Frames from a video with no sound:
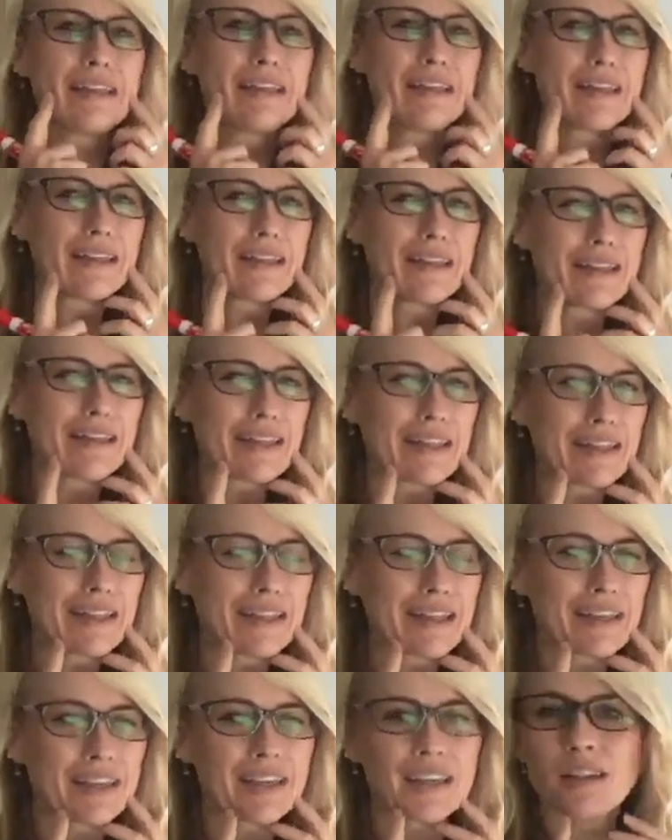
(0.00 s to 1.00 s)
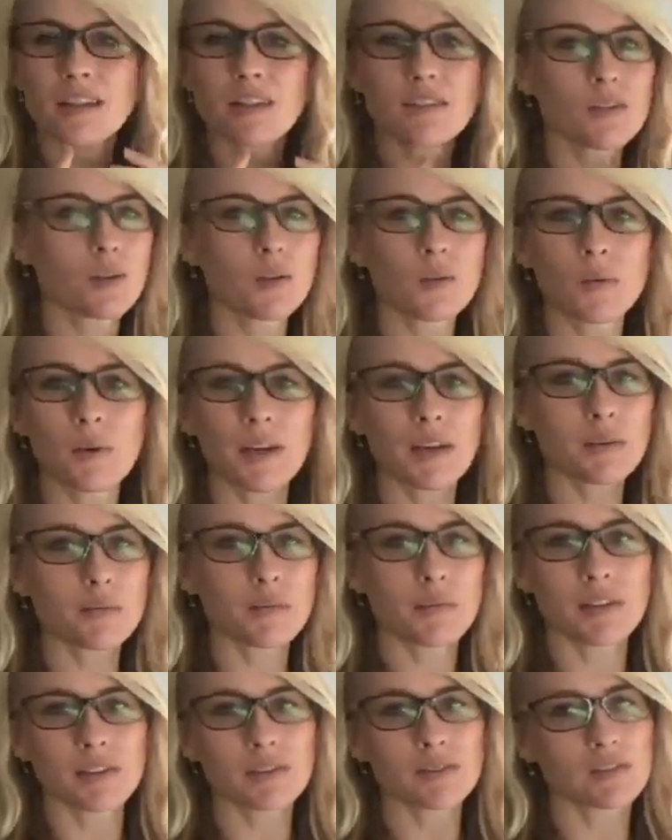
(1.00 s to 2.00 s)
Don't wail
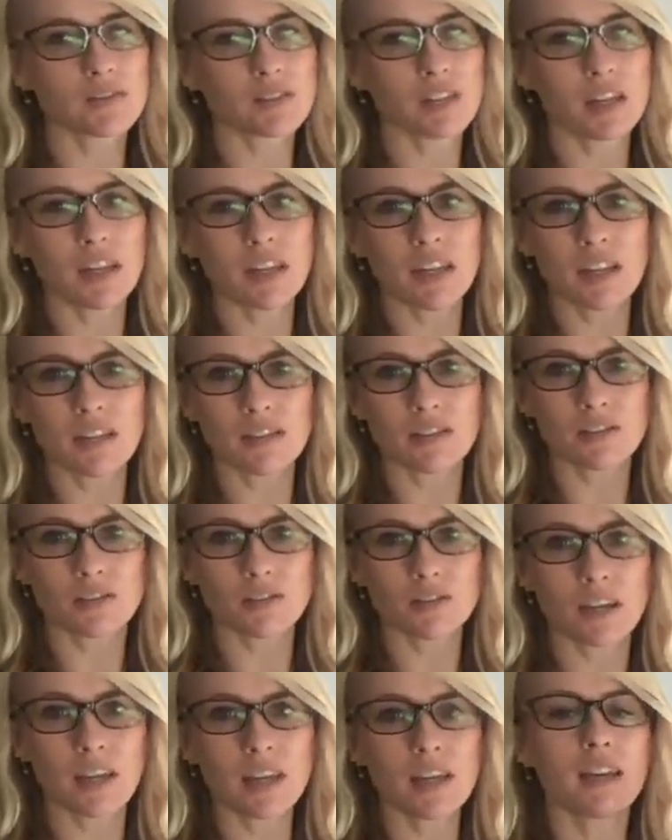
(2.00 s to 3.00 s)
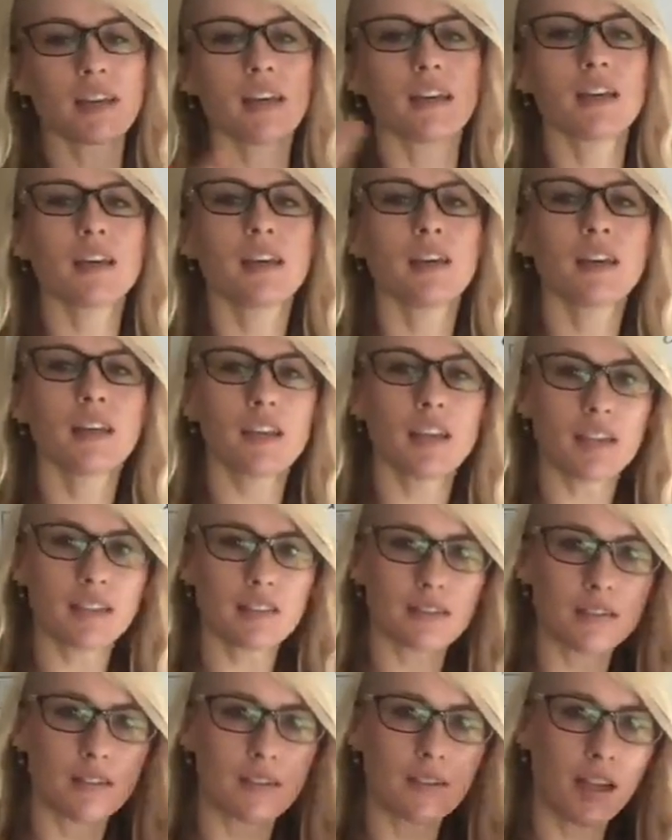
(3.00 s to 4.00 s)
because you're studying English, okay?
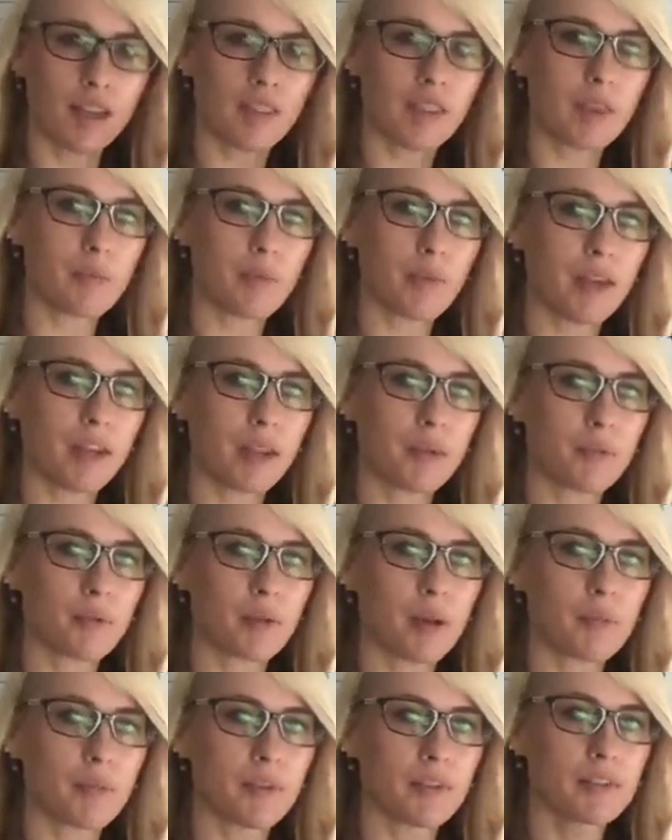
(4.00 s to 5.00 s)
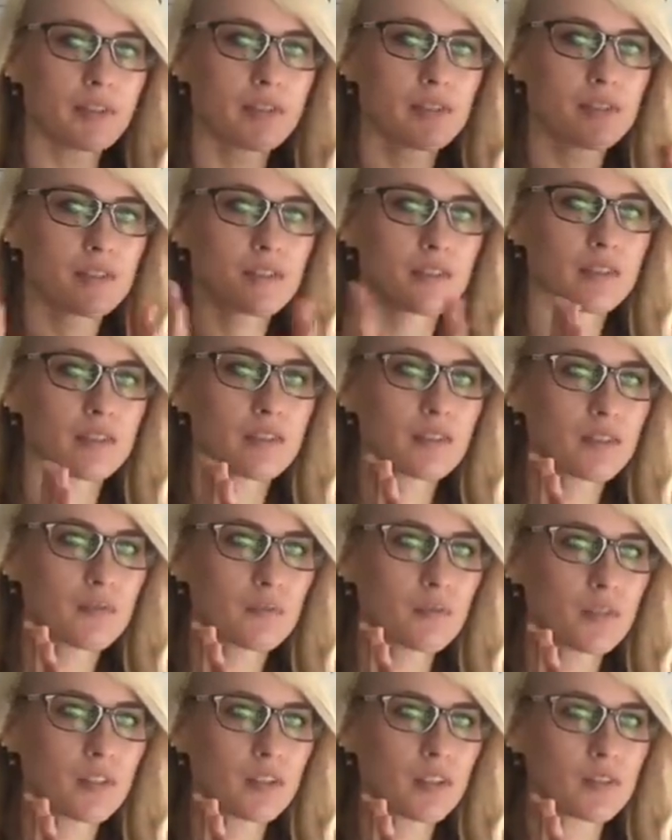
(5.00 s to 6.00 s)
It's not that bad, I promise.
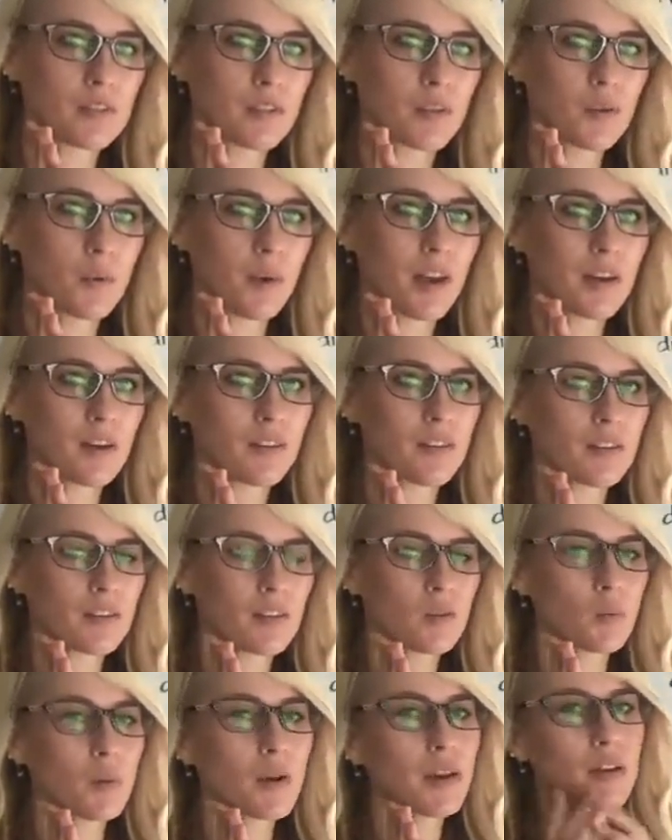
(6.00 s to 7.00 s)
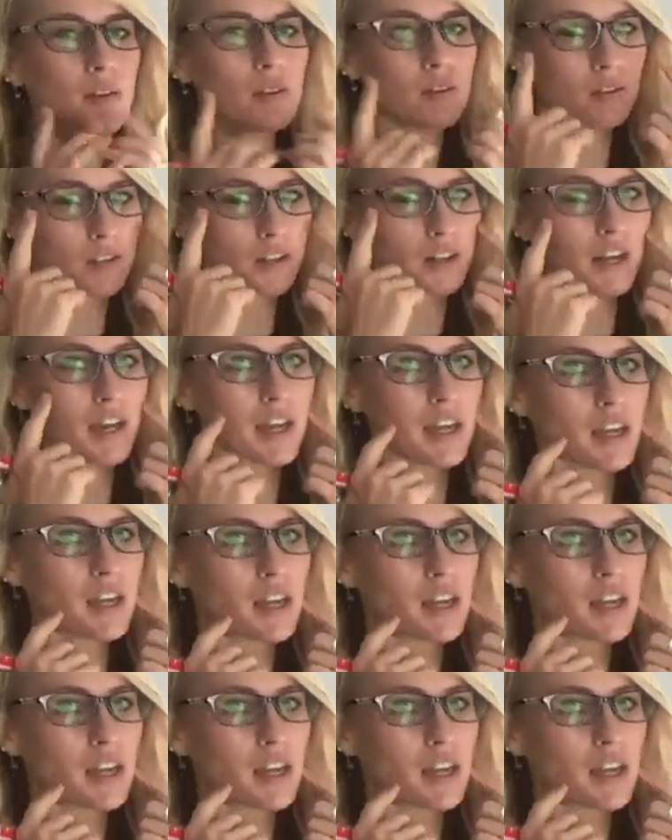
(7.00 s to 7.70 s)
Please don't wail. Wail, cry.